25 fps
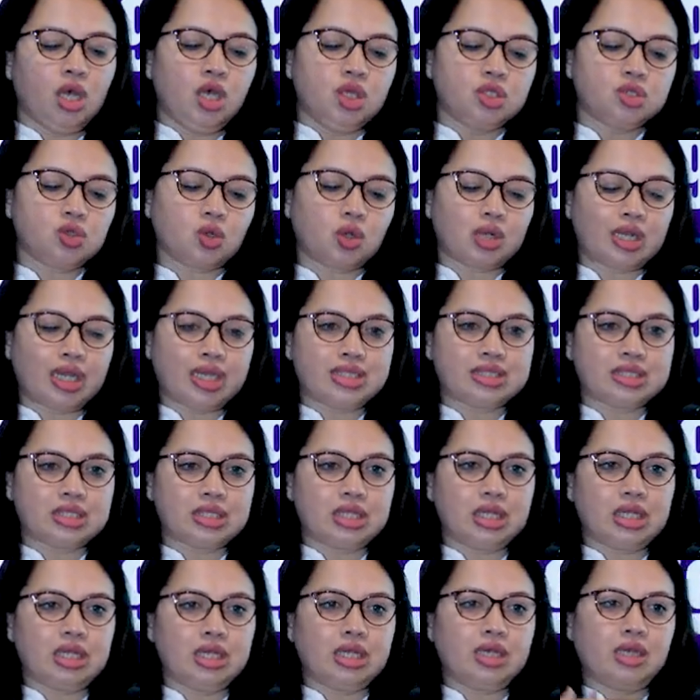So
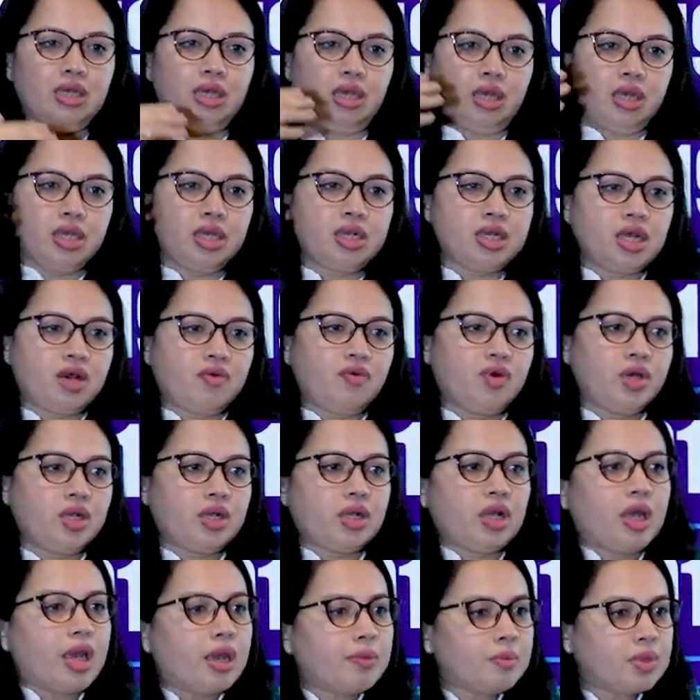classically in our
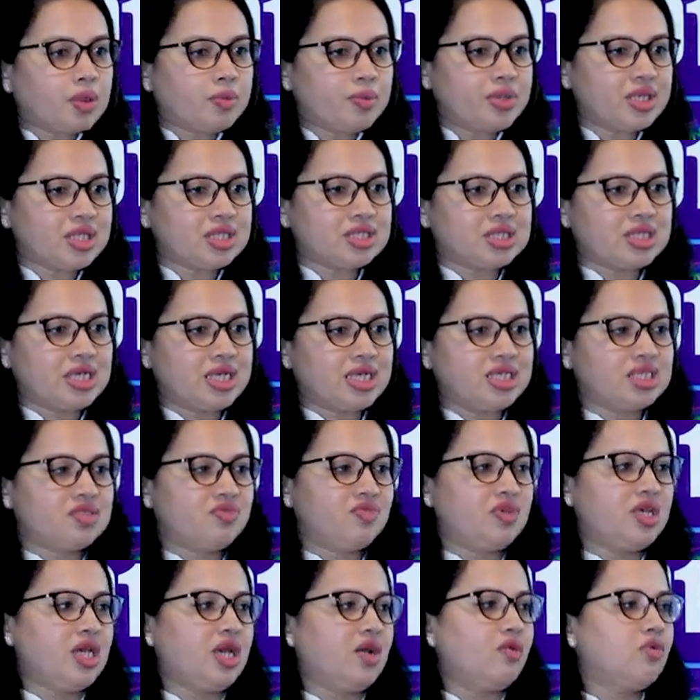MBBS days
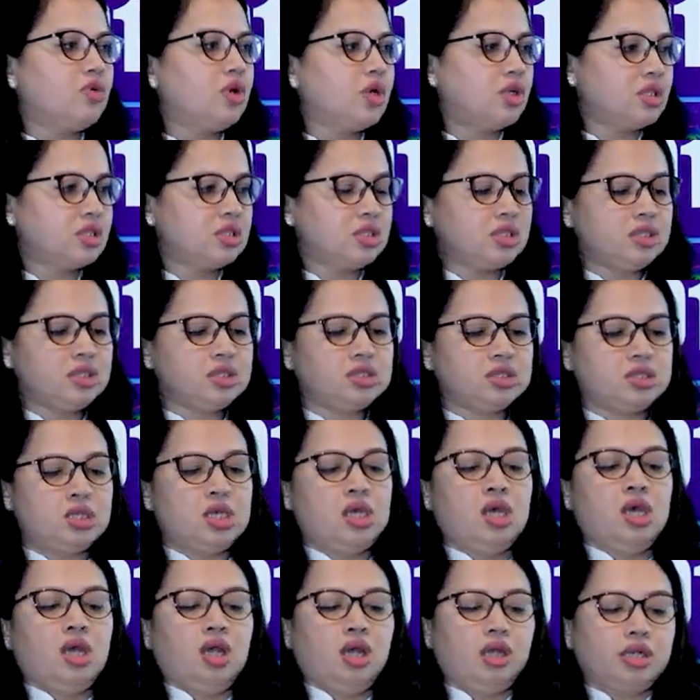we have learned this
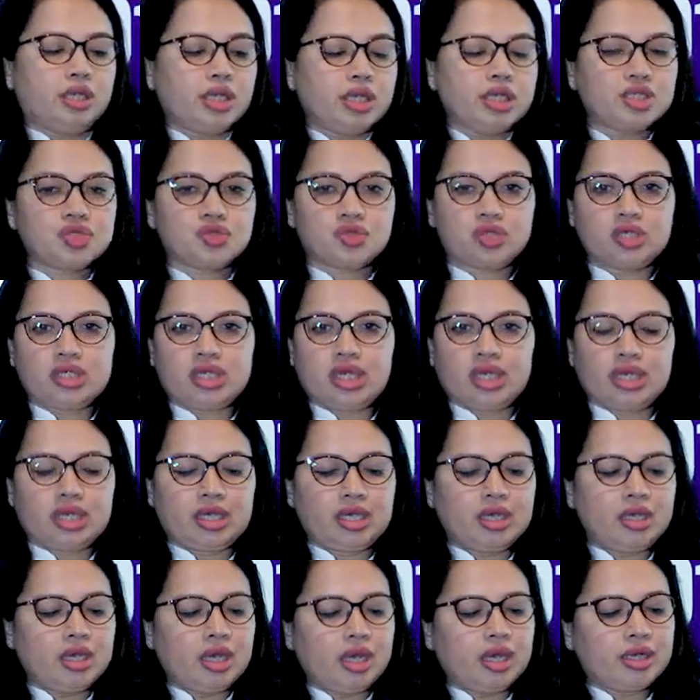history
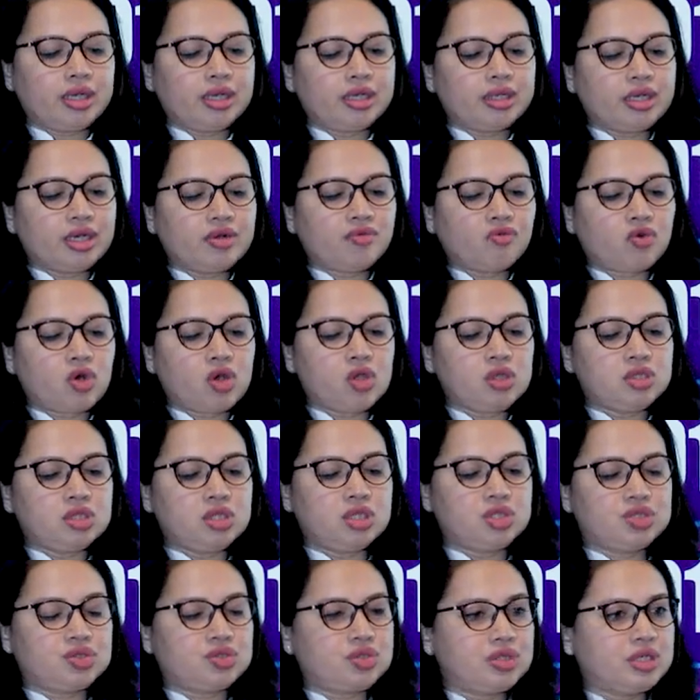taking, and it involves
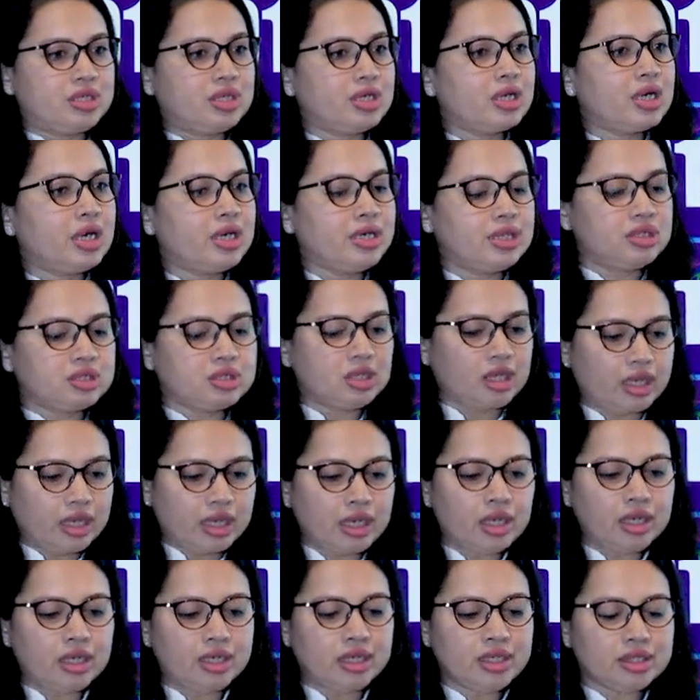history regarding the
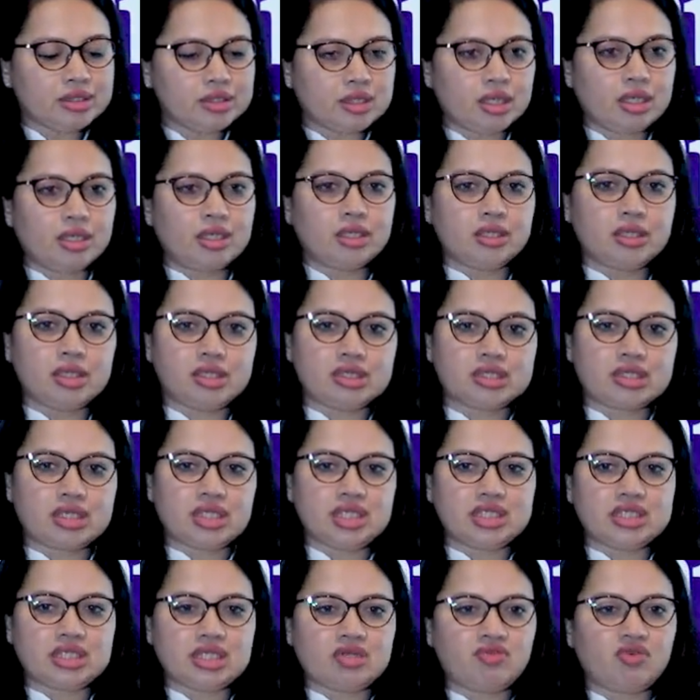illness. In this
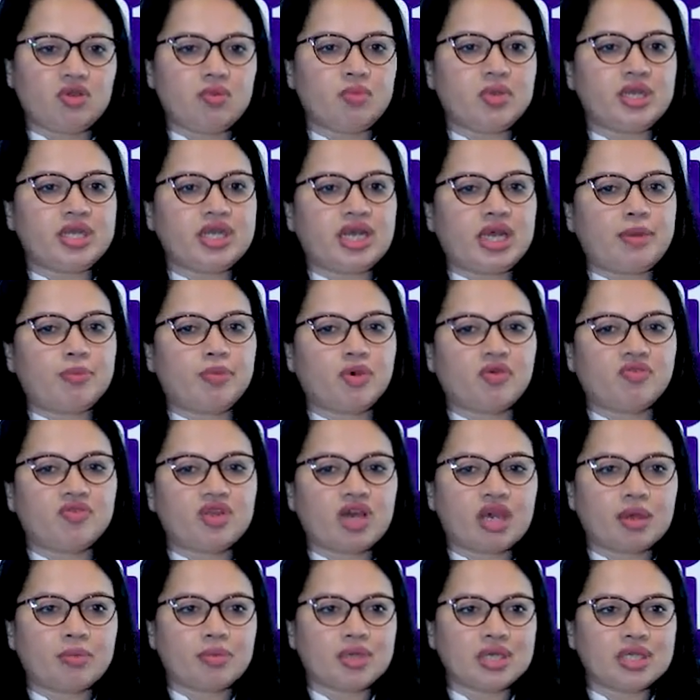case it will be type of
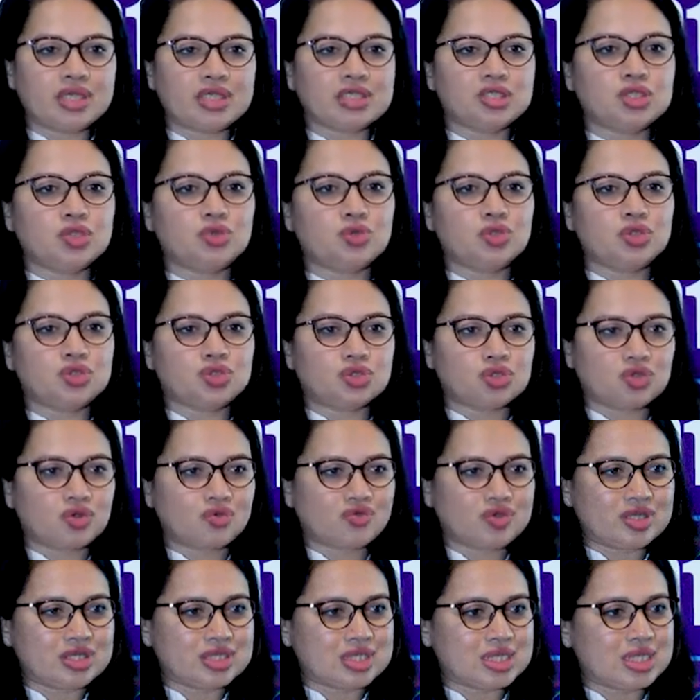diabetes, duration
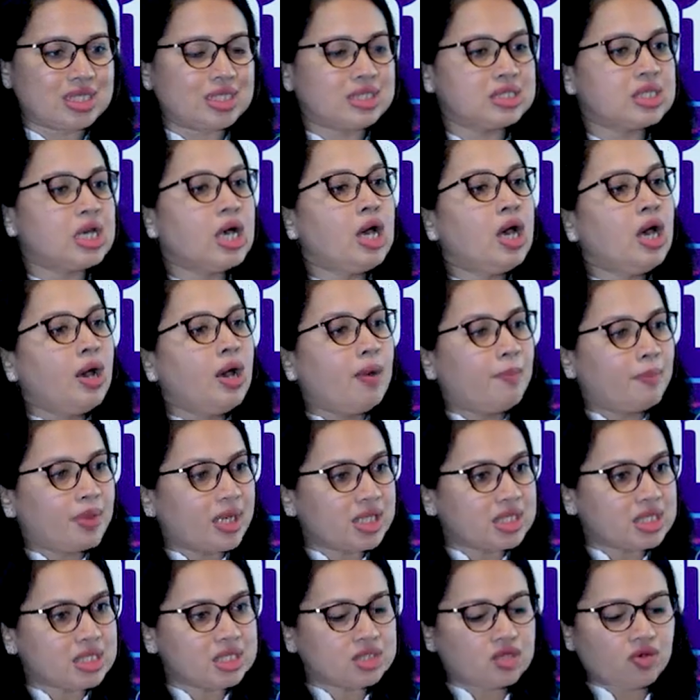of disease,
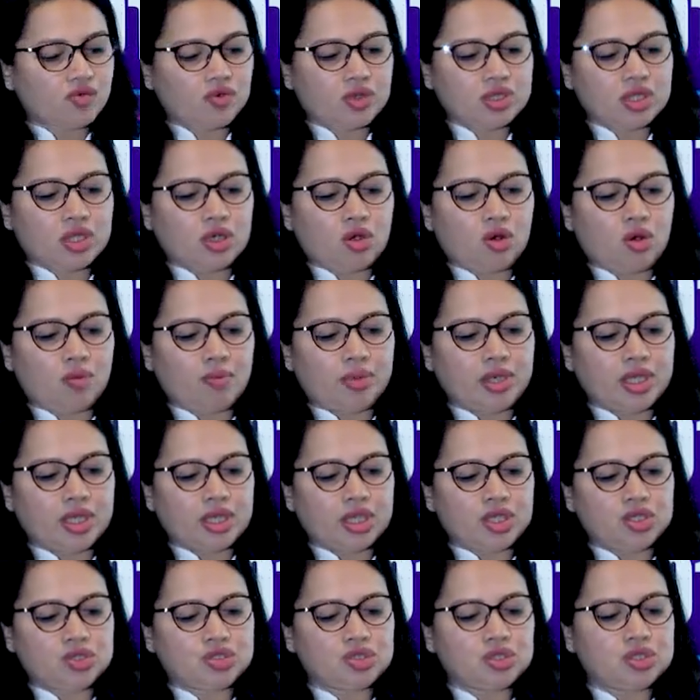presence of other
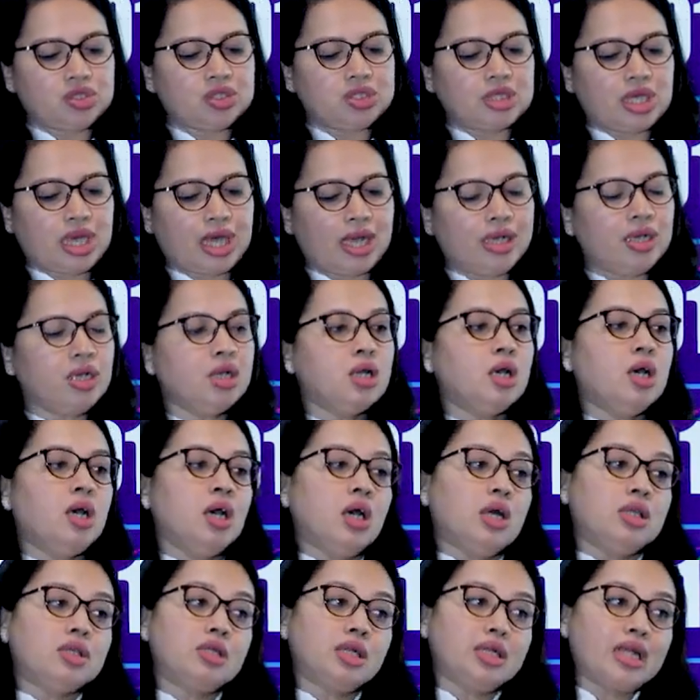complications, and
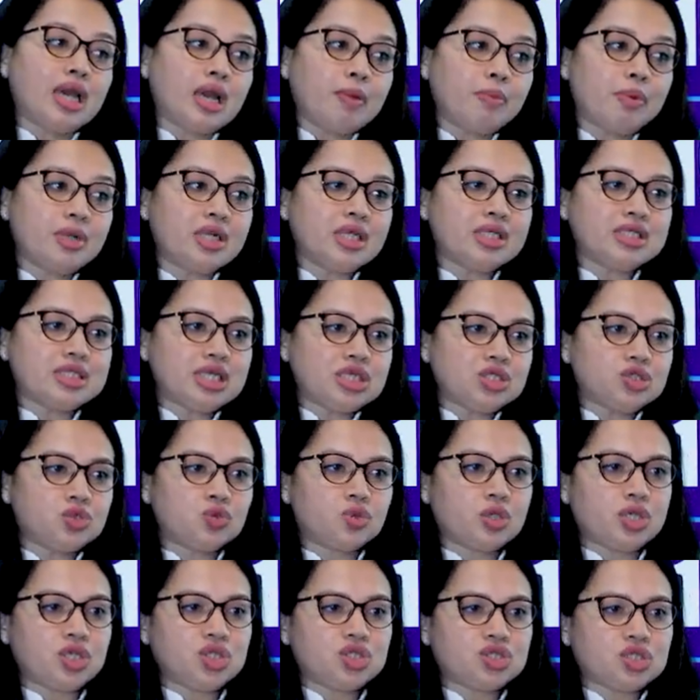the diabetes
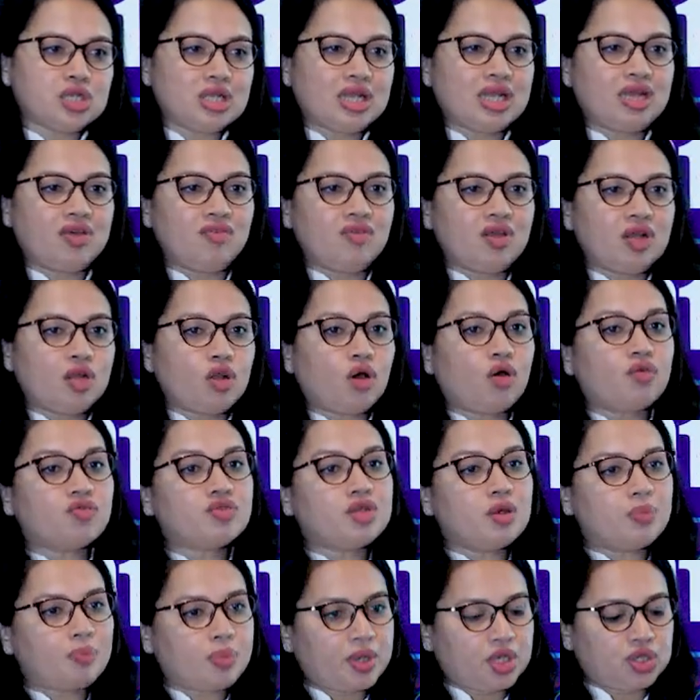education level of
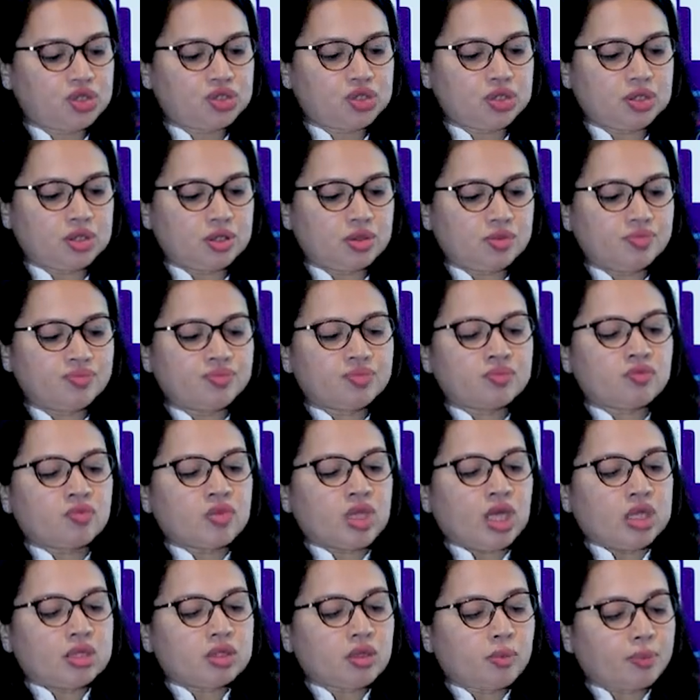the patient,
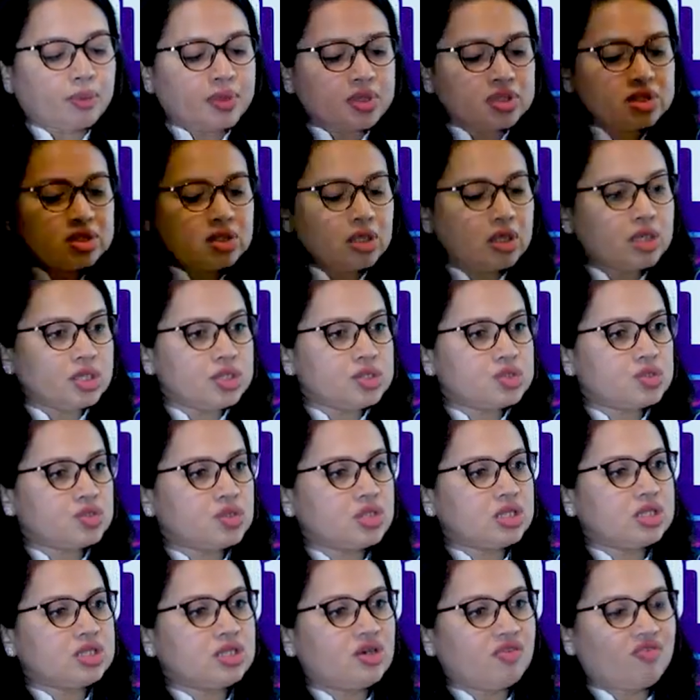the personal
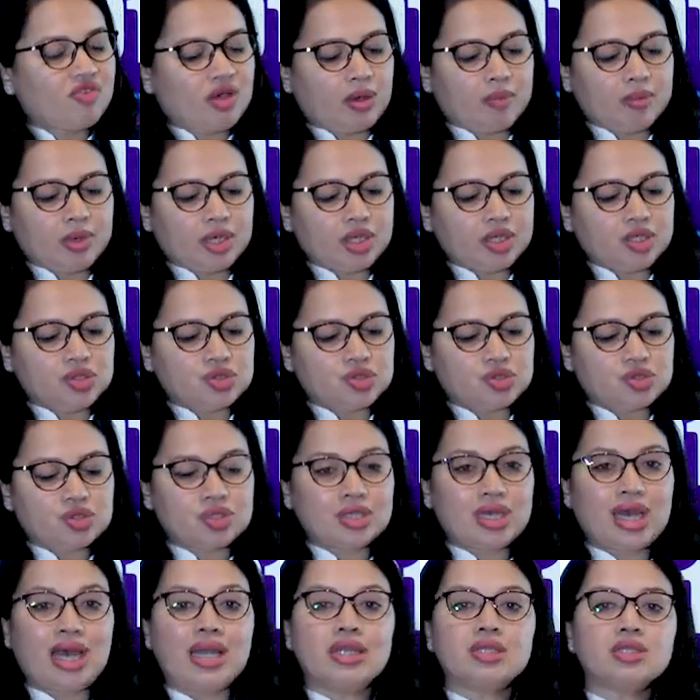history, the family
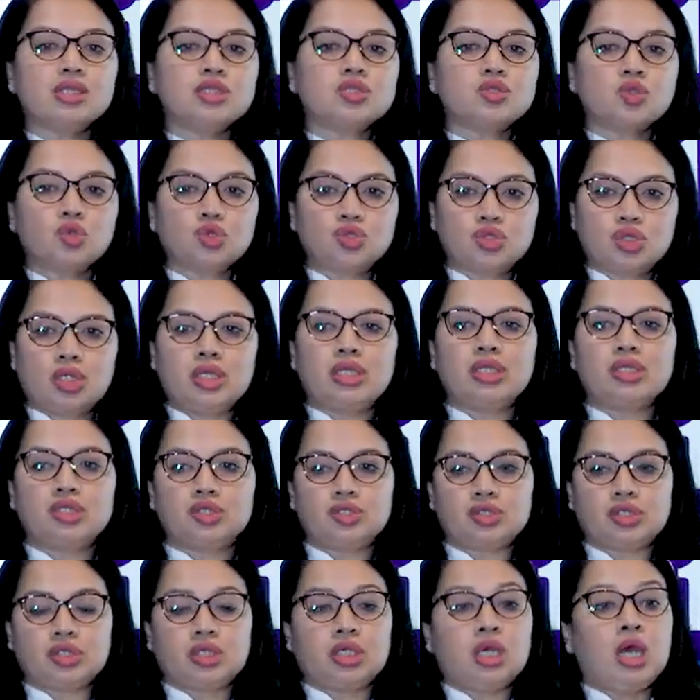history, and the social
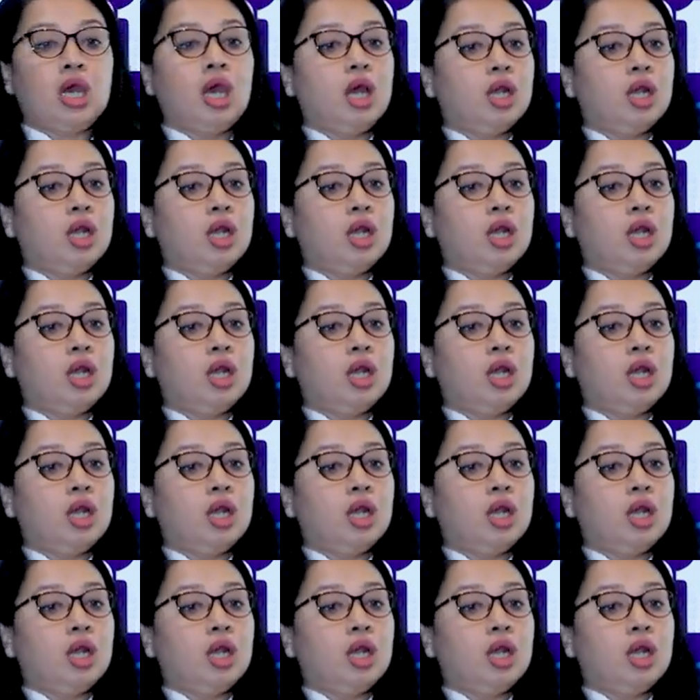history.